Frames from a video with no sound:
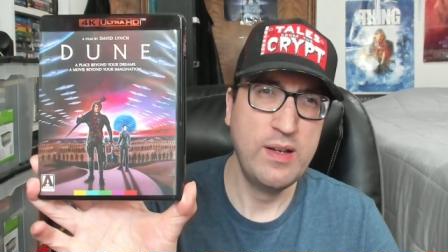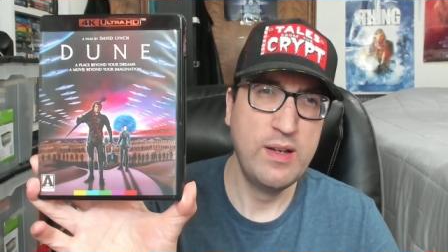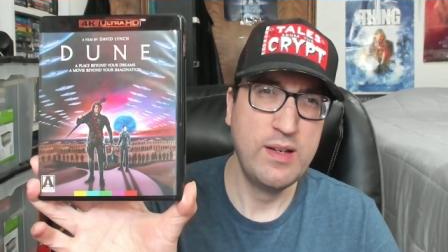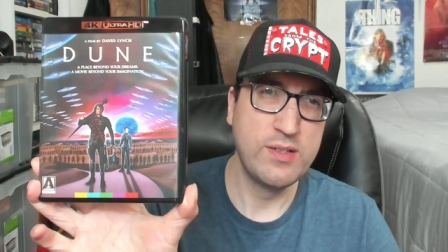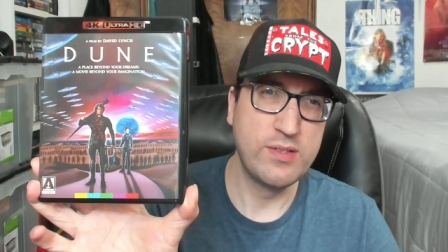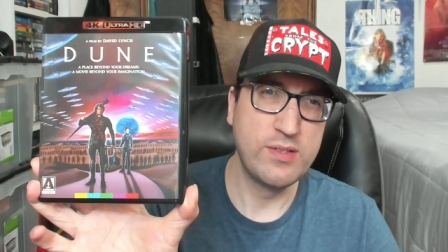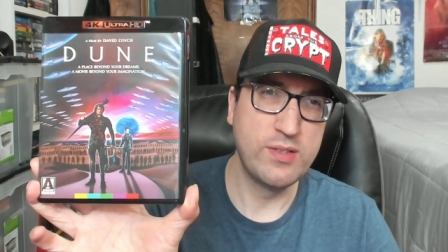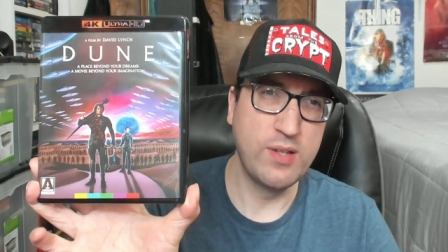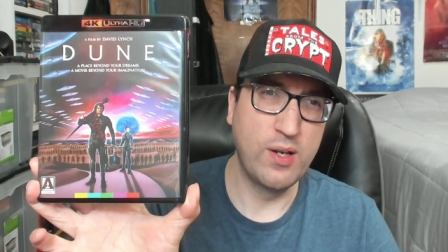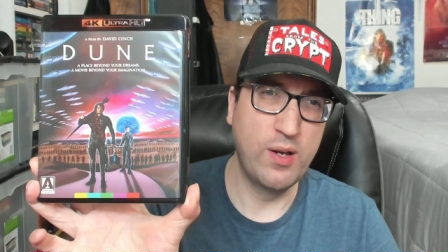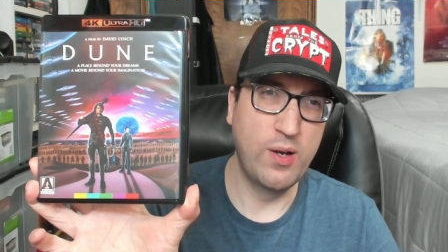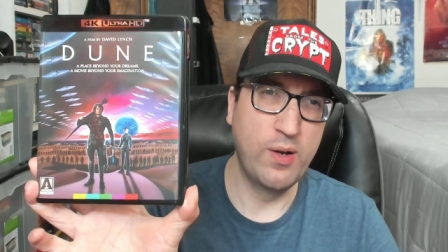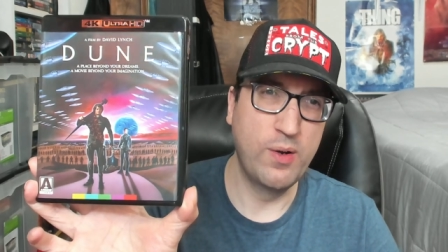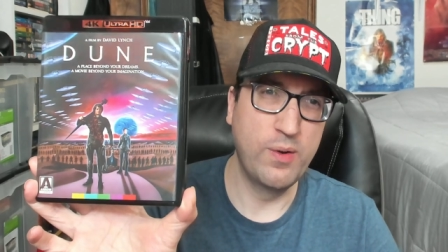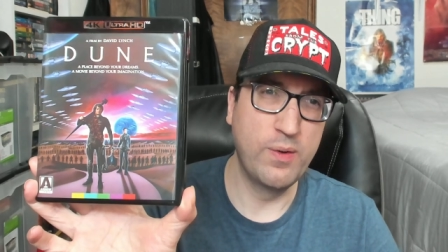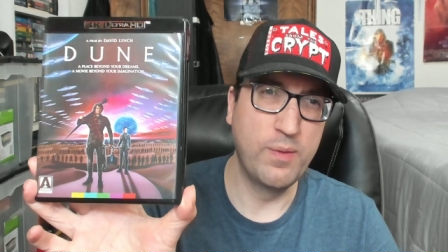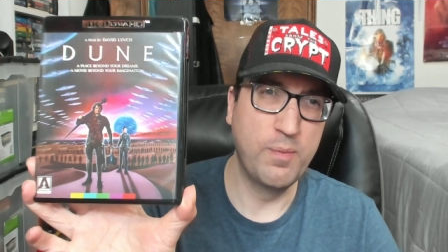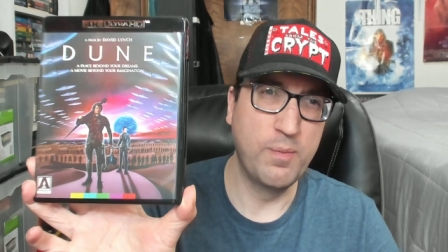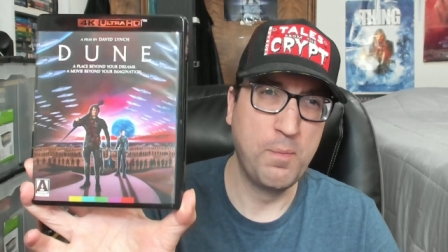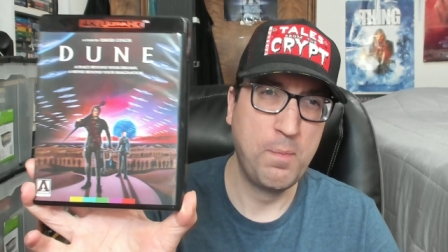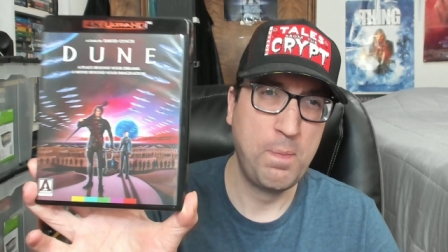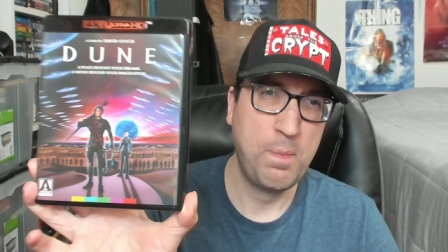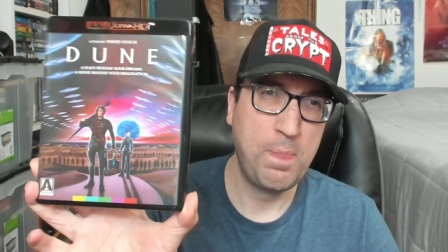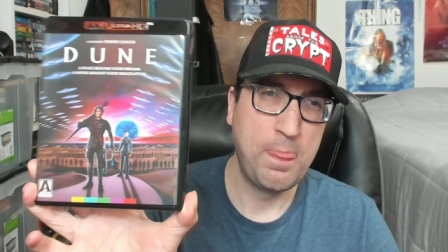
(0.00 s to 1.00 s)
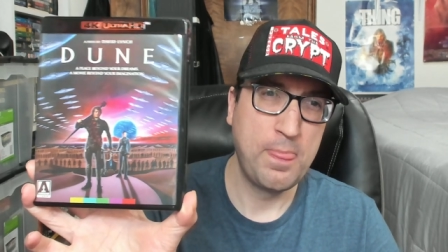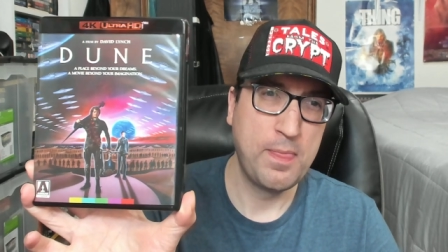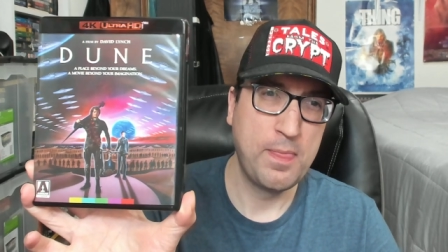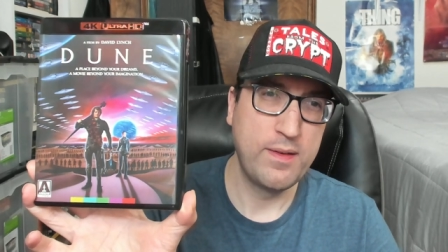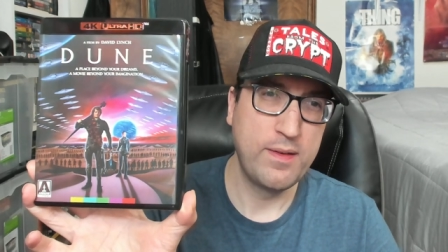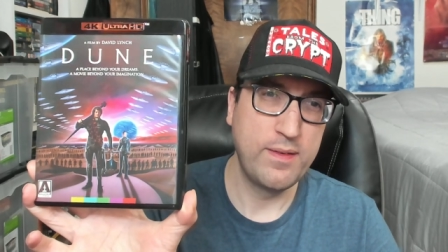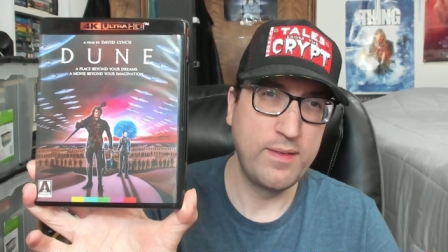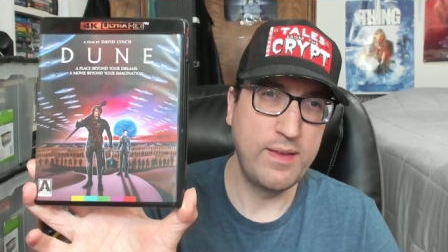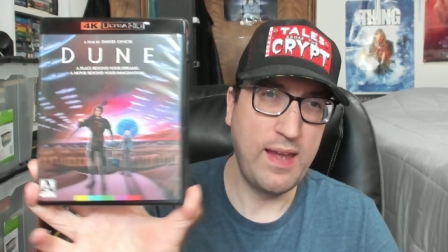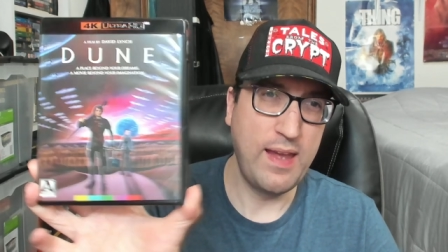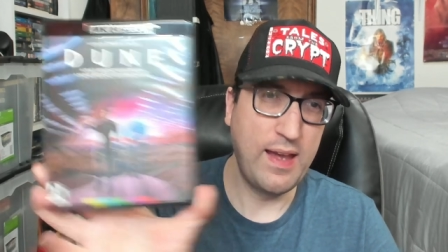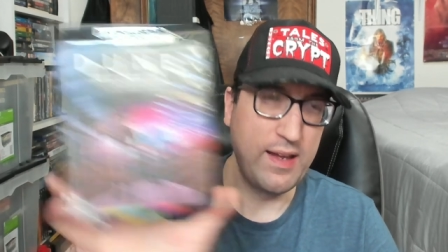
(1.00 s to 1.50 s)
So,
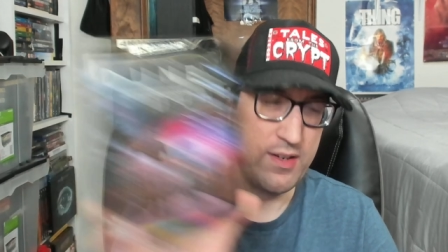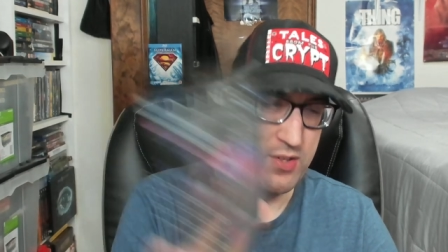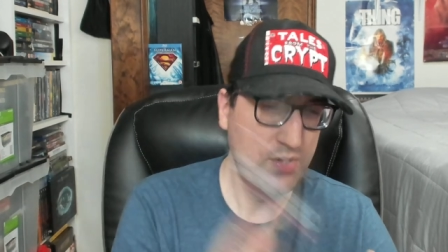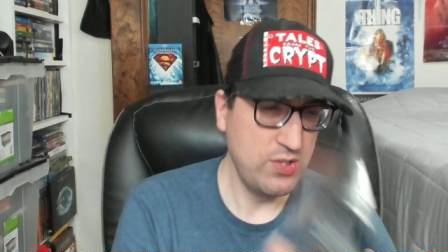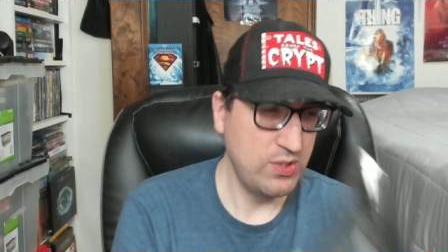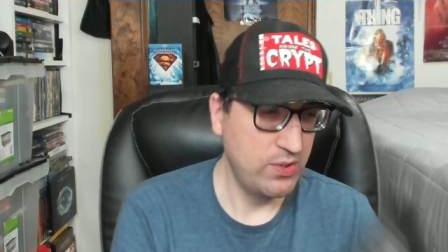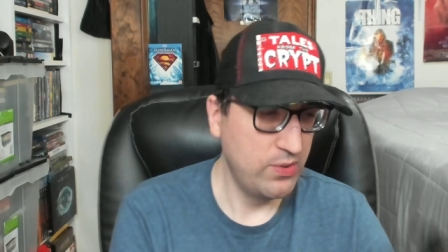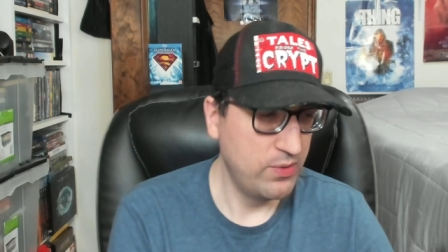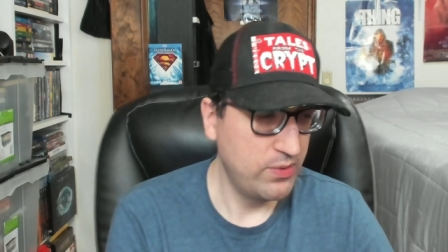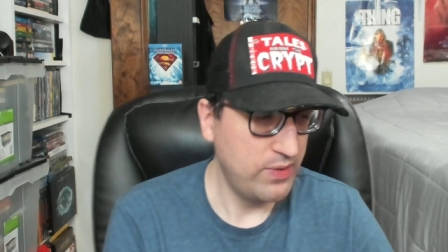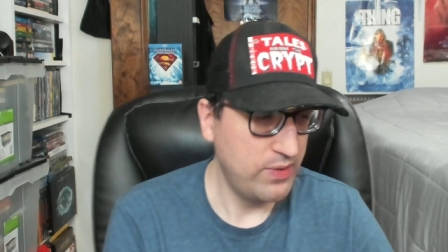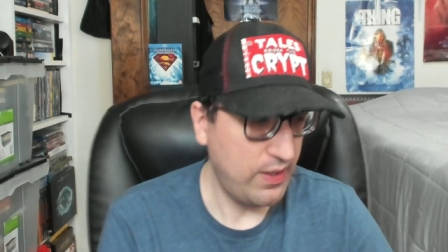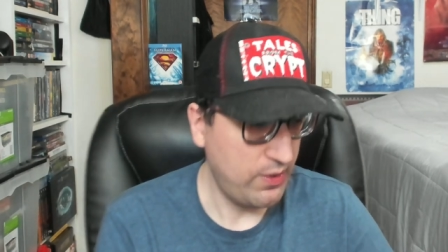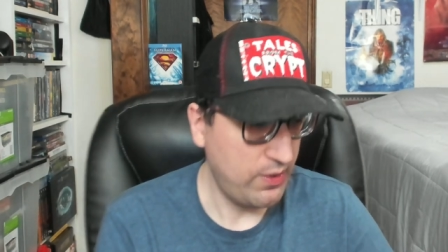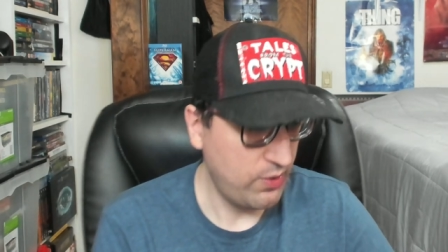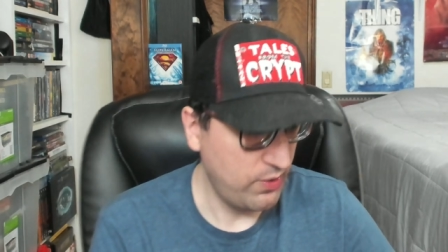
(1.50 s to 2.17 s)
yeah, Dune, Arrow